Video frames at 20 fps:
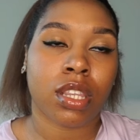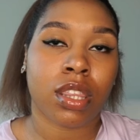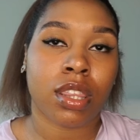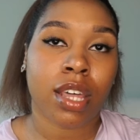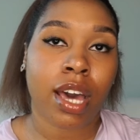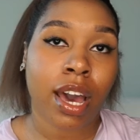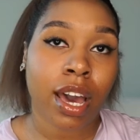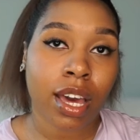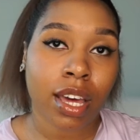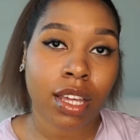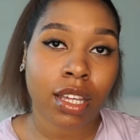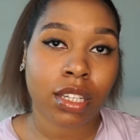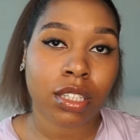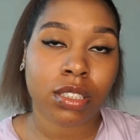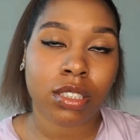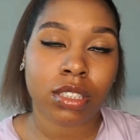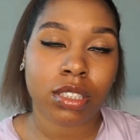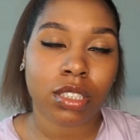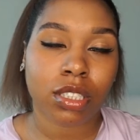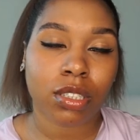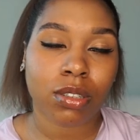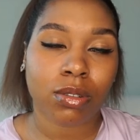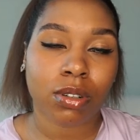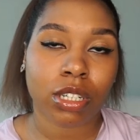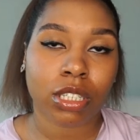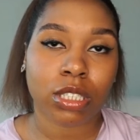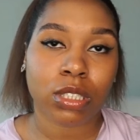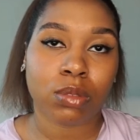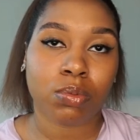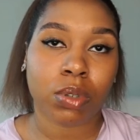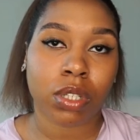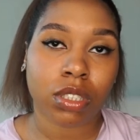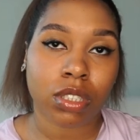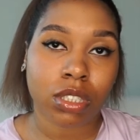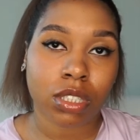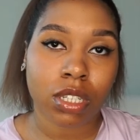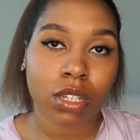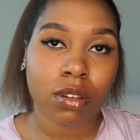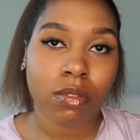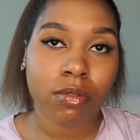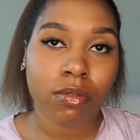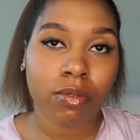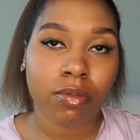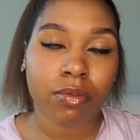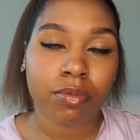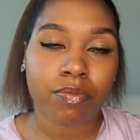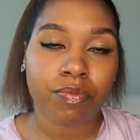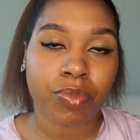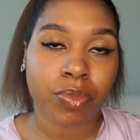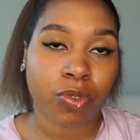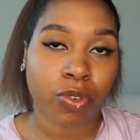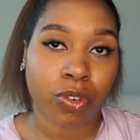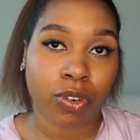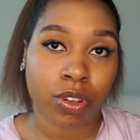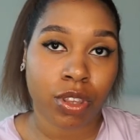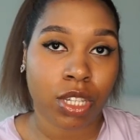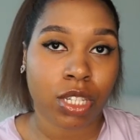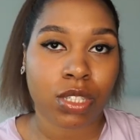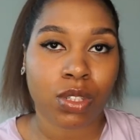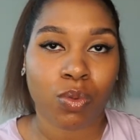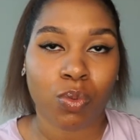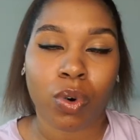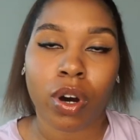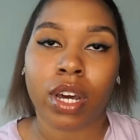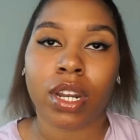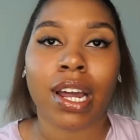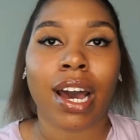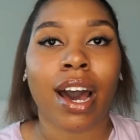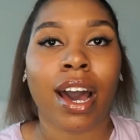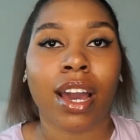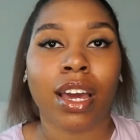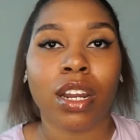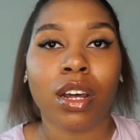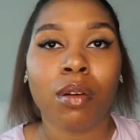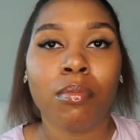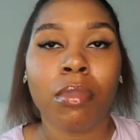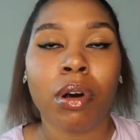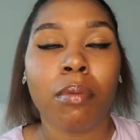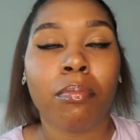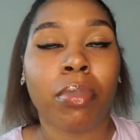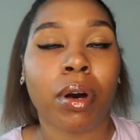that is still expensive for this one item,